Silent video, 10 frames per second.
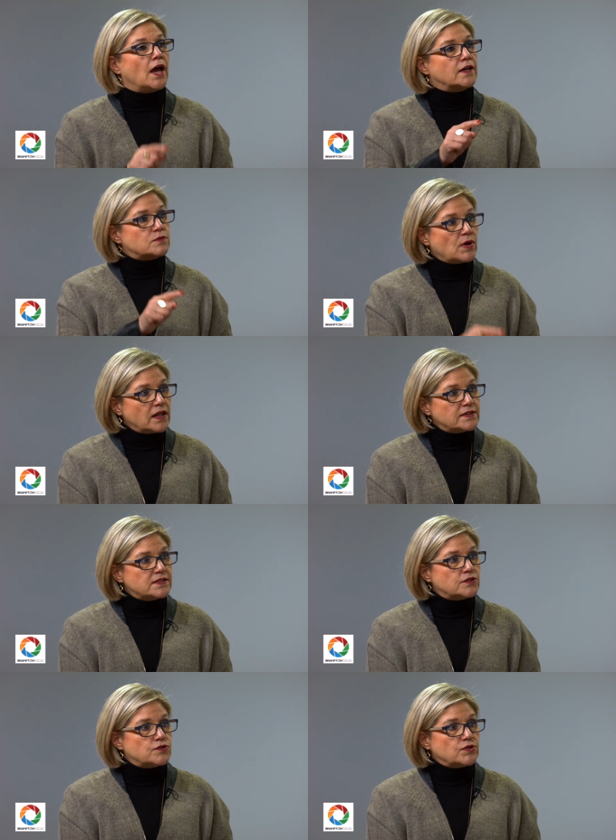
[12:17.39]
as well as
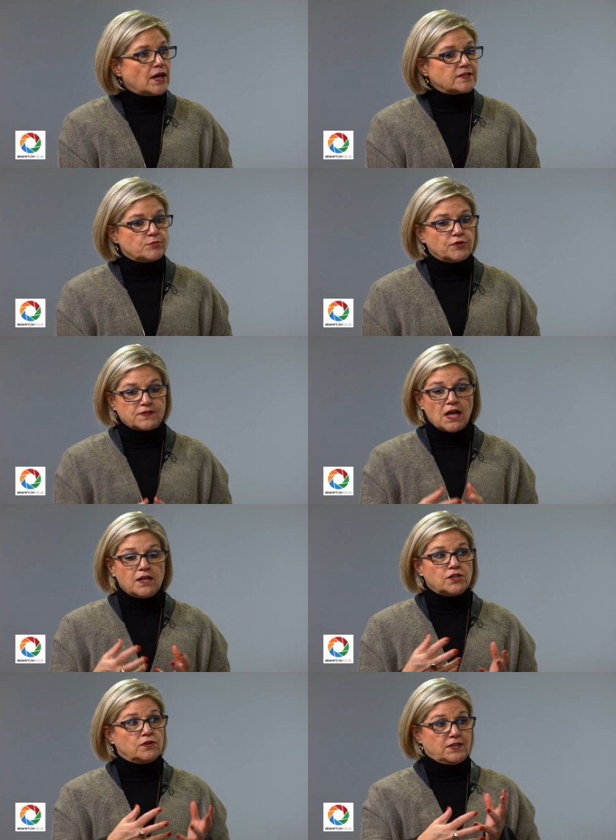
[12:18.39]
industry experts,
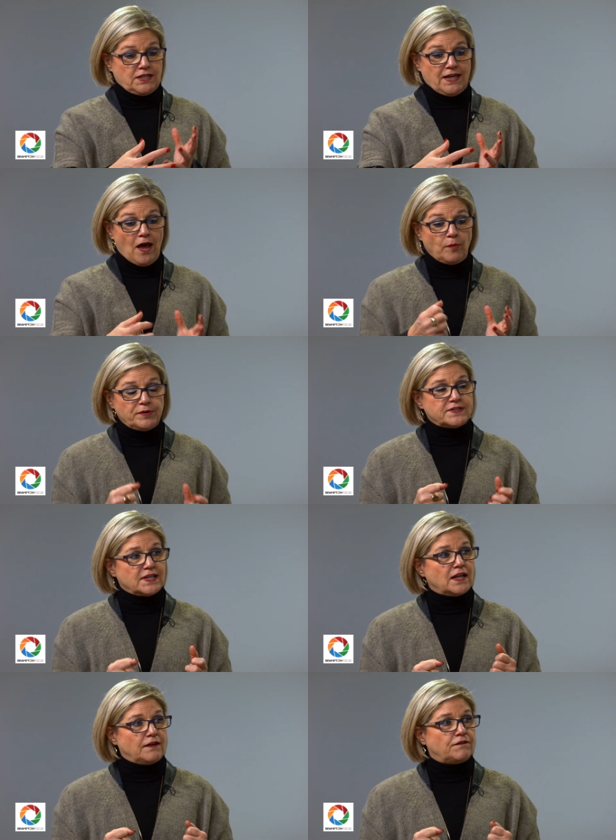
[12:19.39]
to to help us
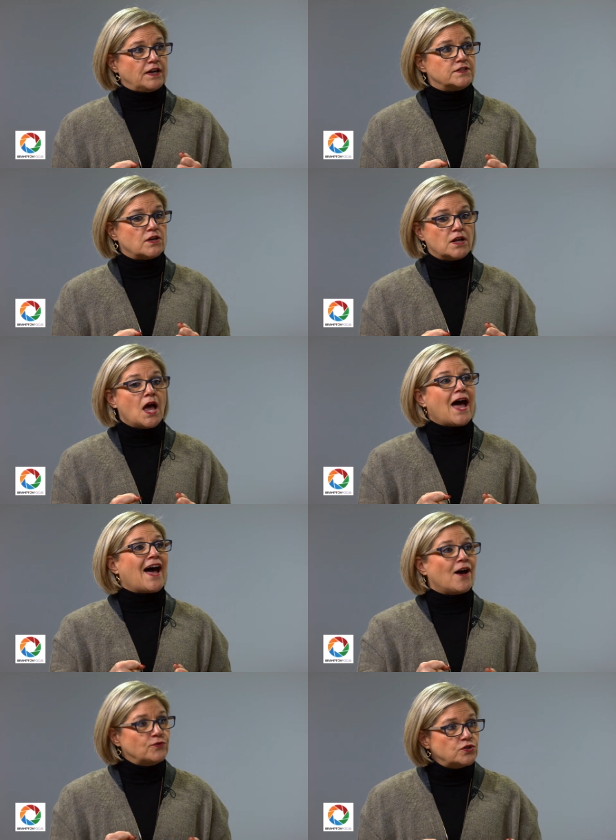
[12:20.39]
get advice on
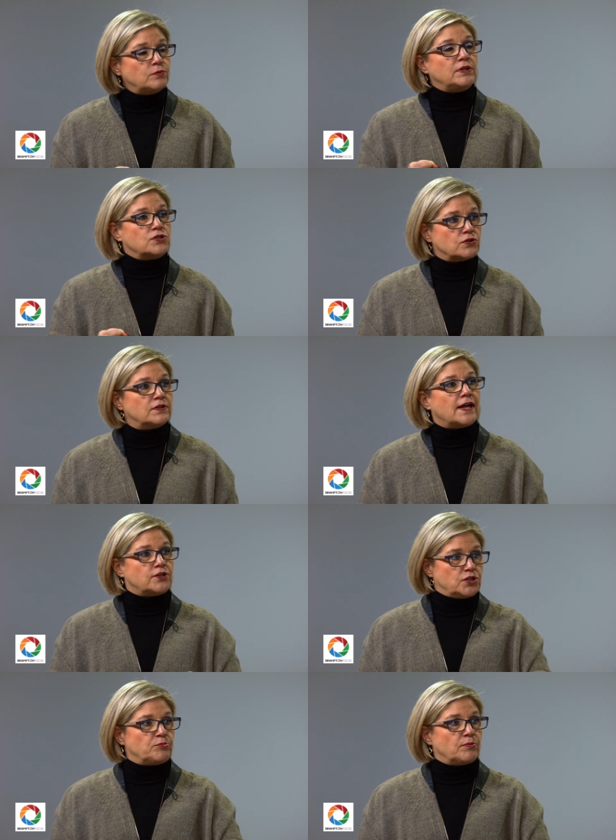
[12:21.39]
how do we turn that
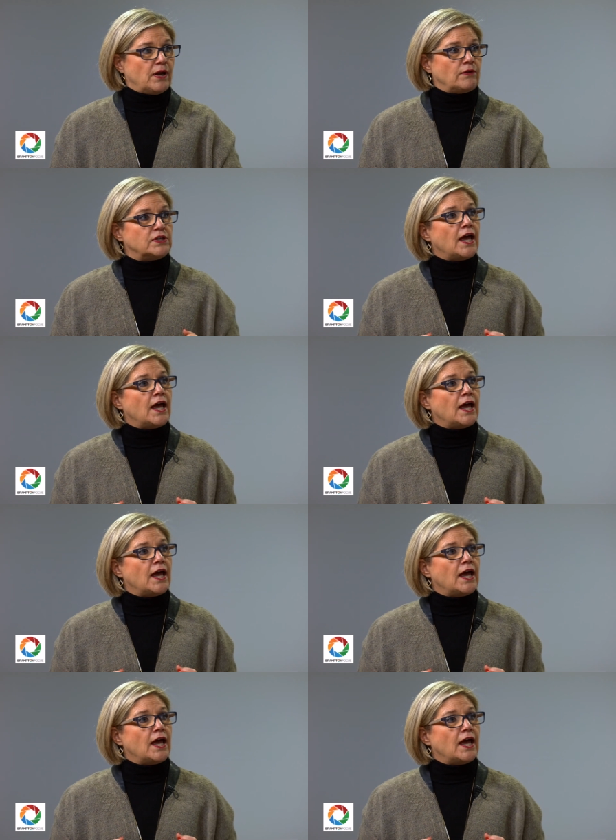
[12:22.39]
ship around?